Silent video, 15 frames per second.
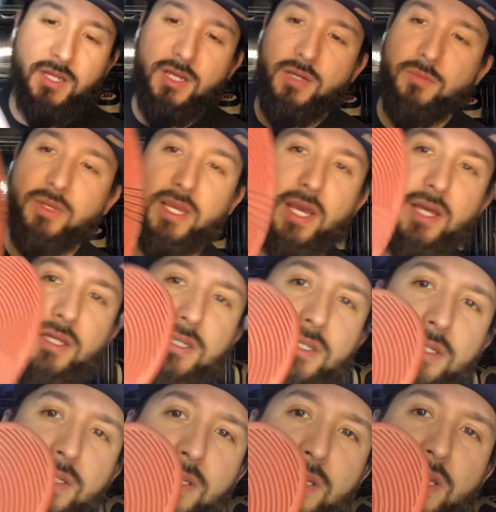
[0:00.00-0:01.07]
But yeah,
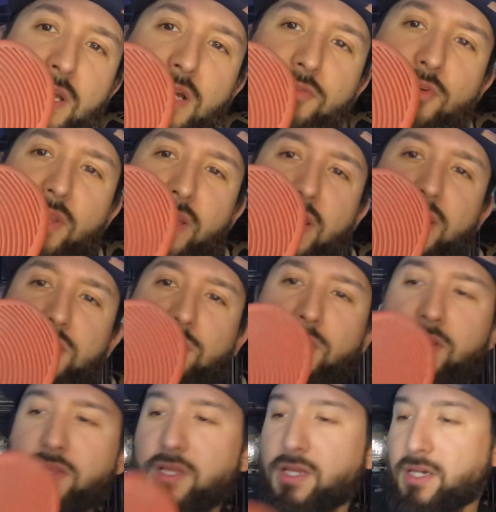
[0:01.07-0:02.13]
I've only got to wear
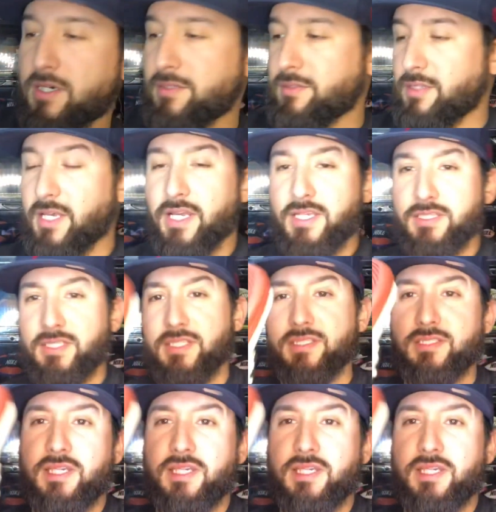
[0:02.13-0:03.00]
the Hennessy's.